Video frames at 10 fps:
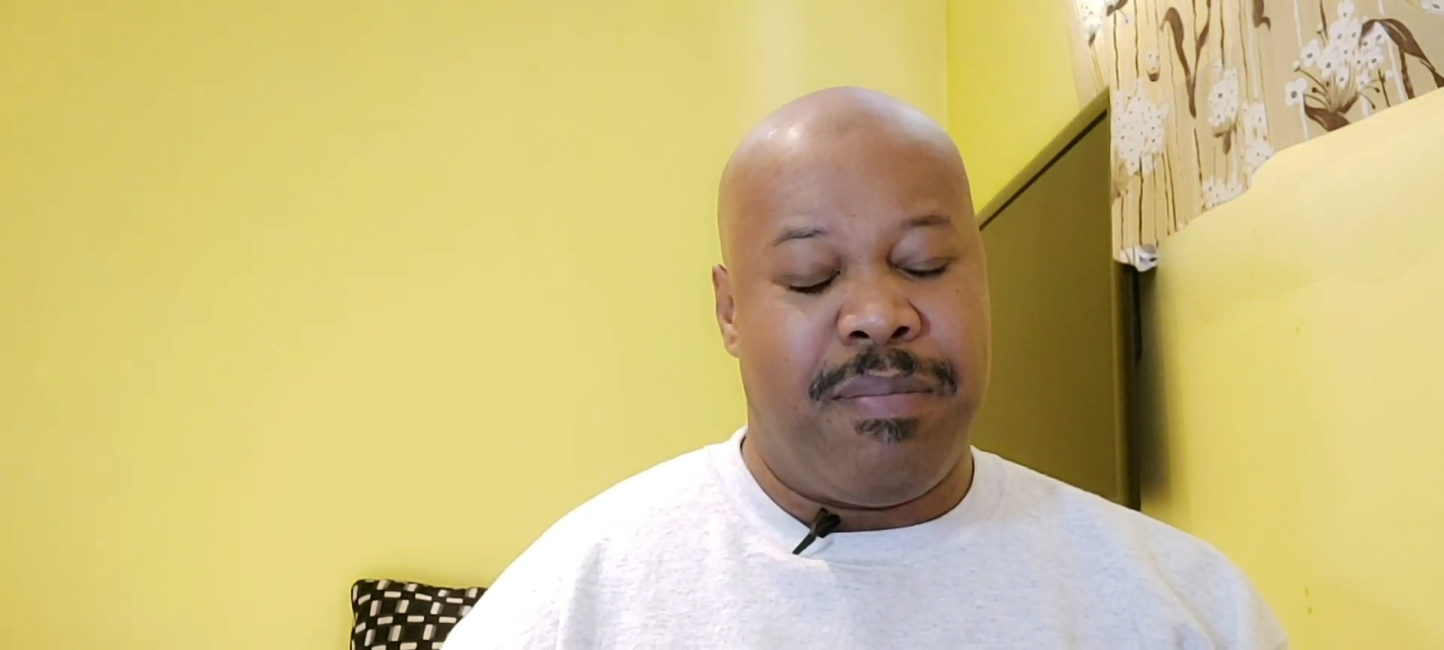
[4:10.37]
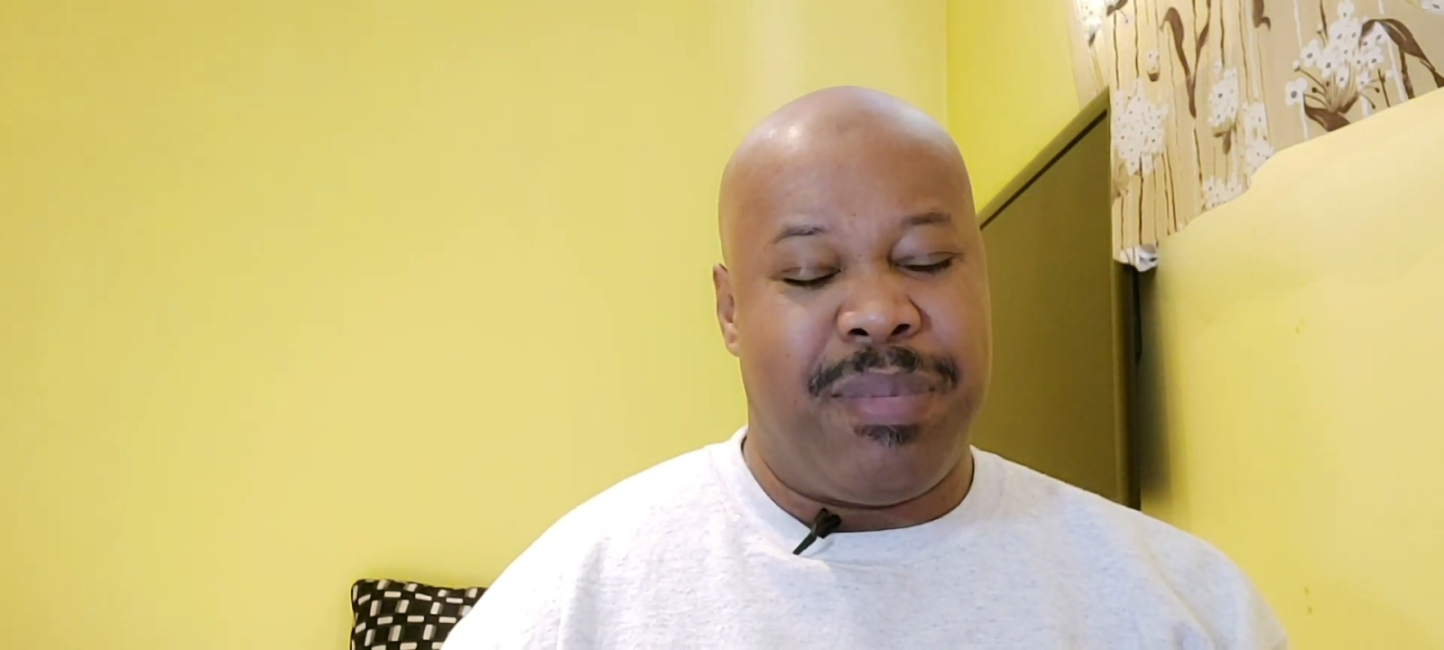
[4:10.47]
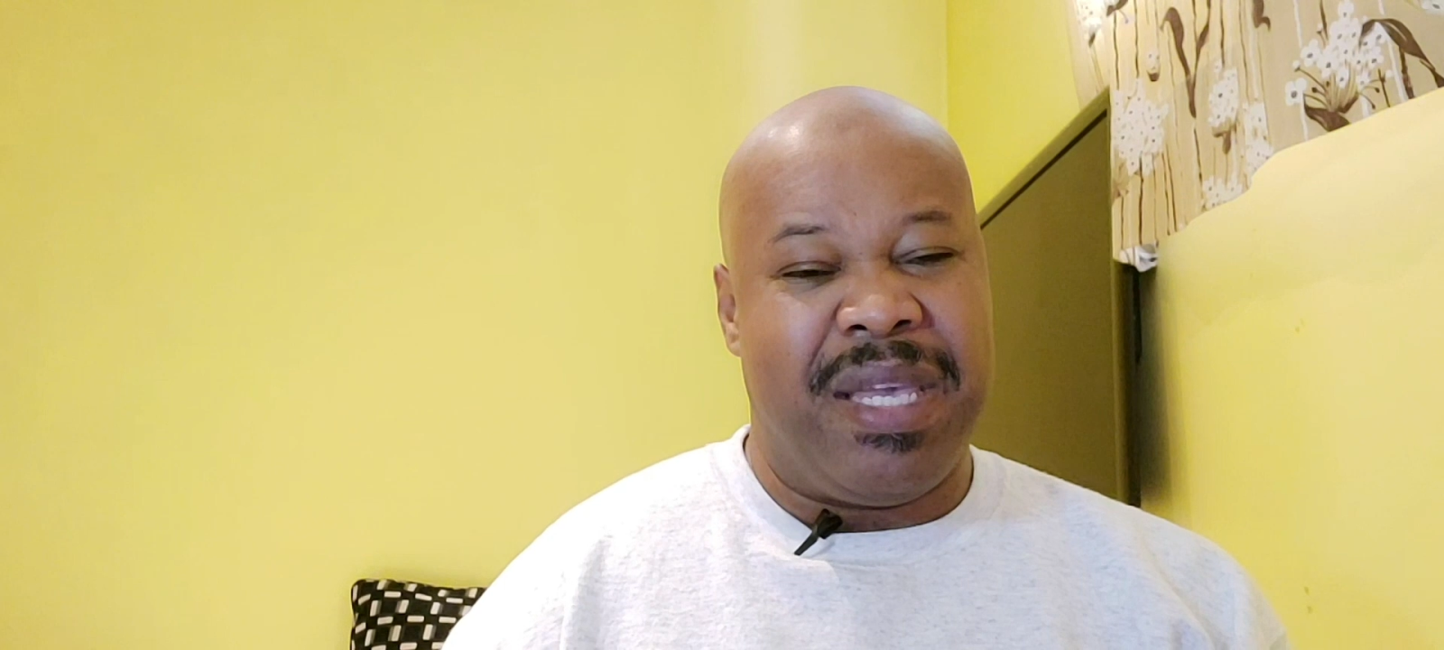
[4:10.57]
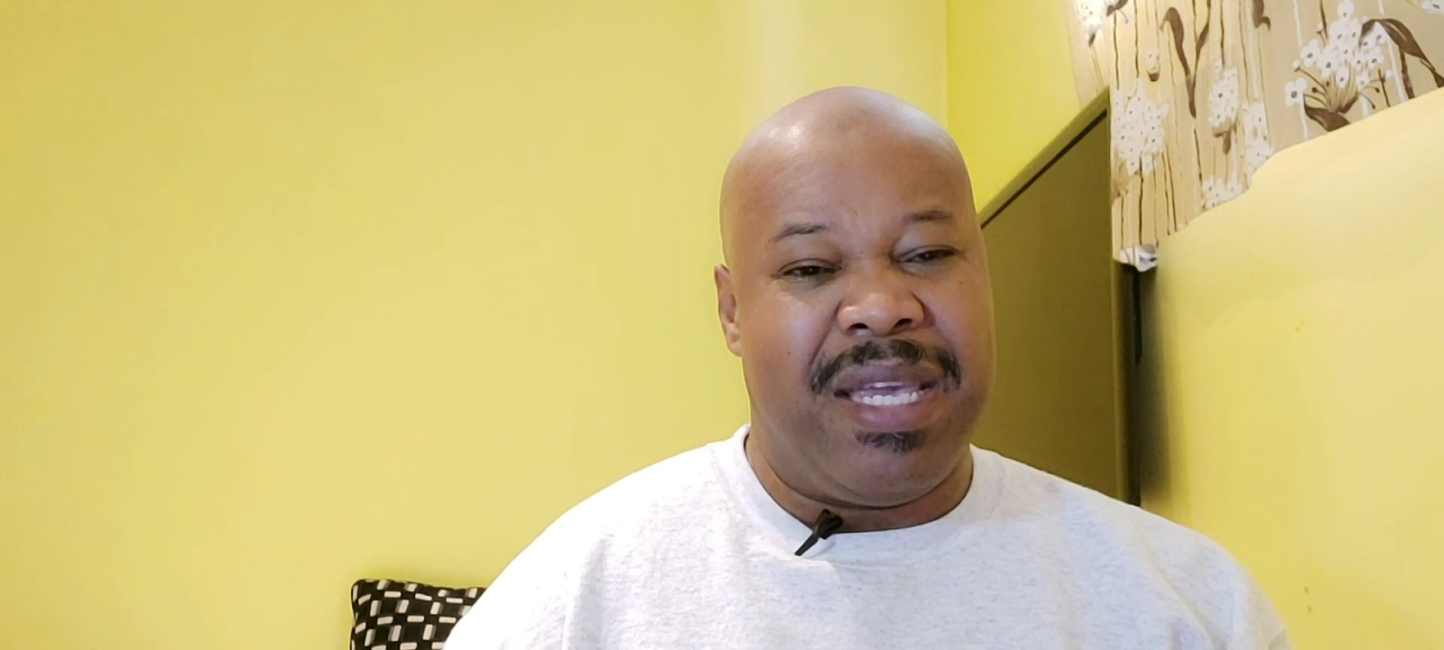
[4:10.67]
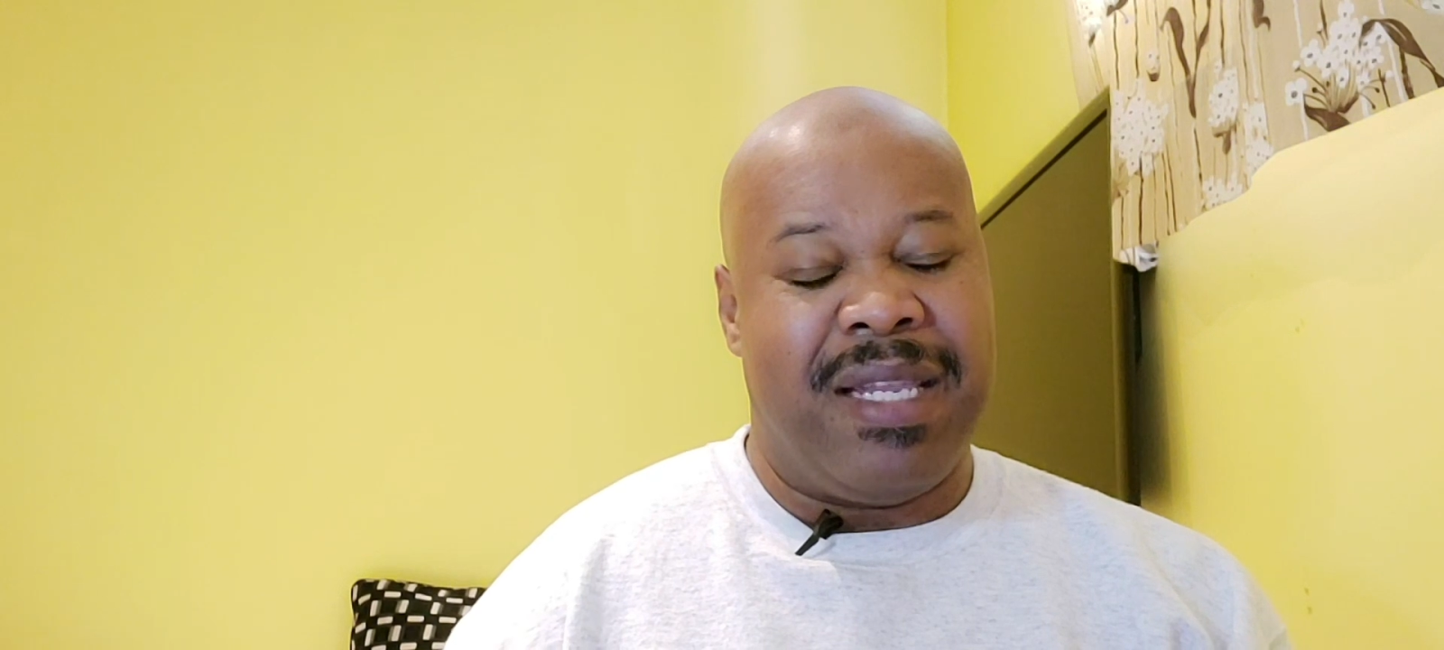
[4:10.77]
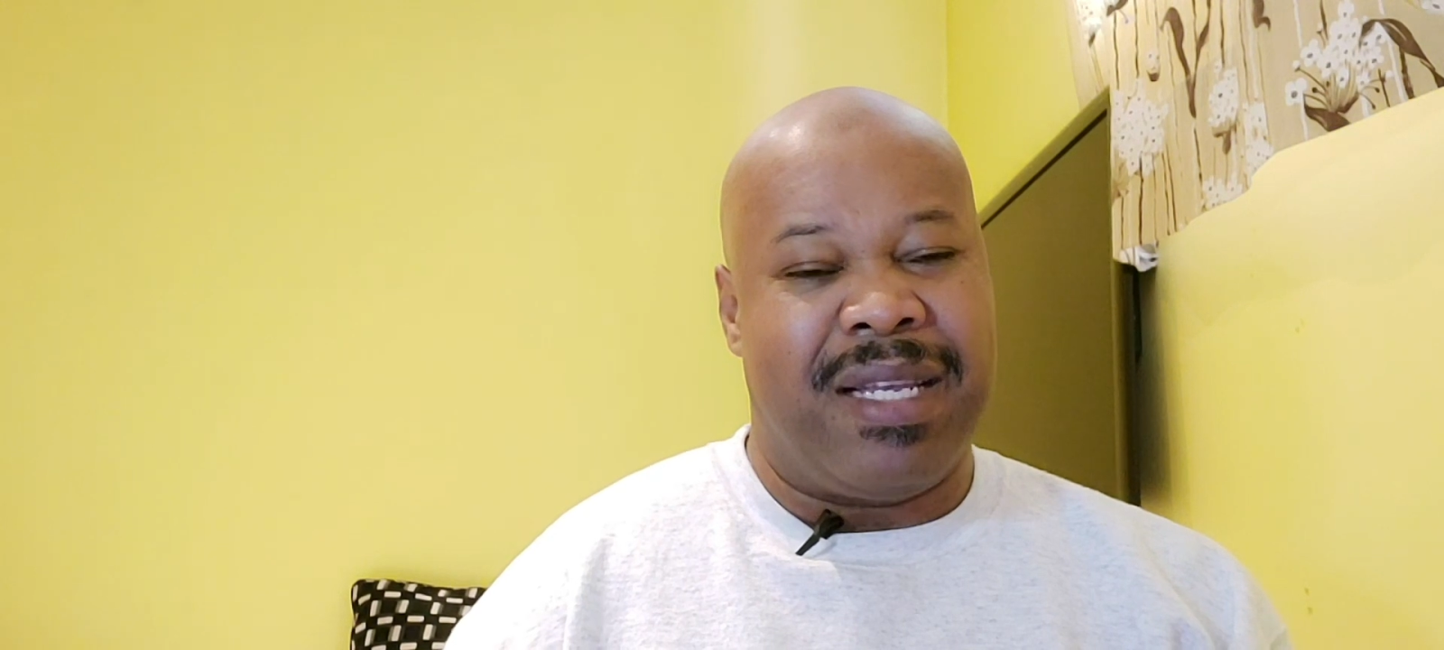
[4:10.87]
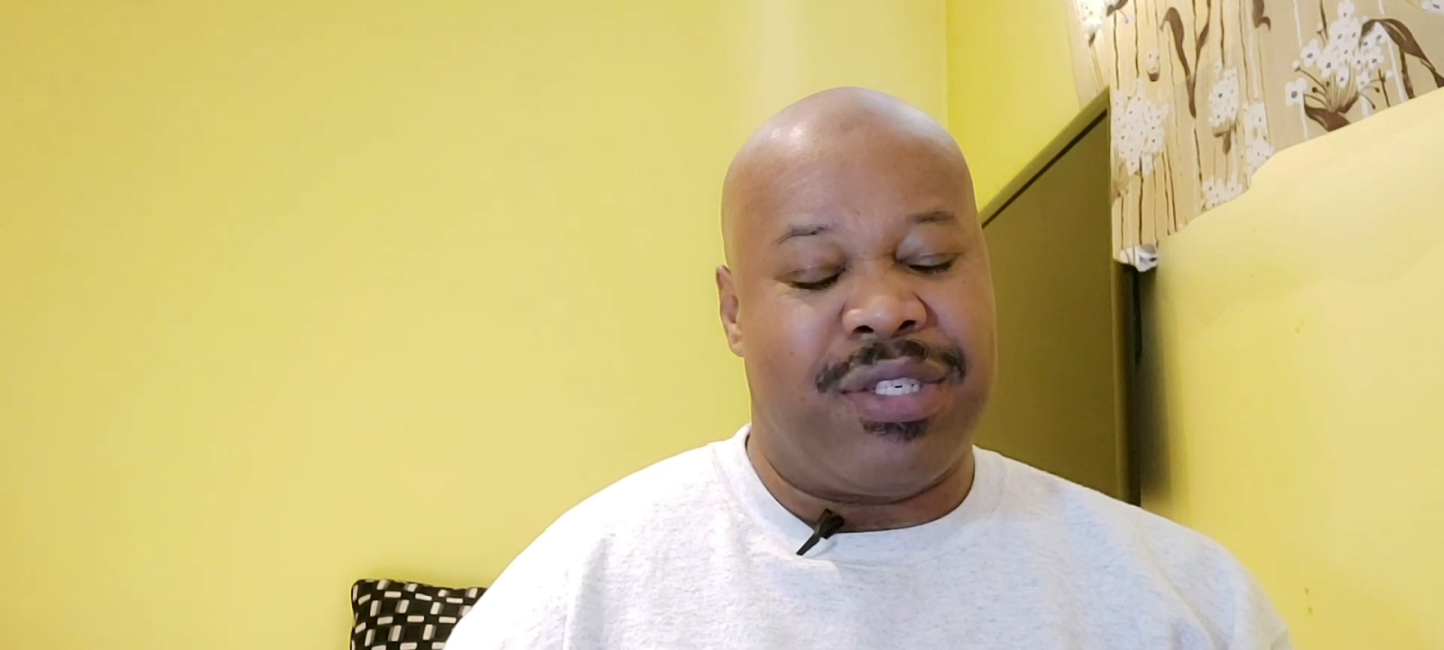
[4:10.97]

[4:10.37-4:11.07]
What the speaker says: being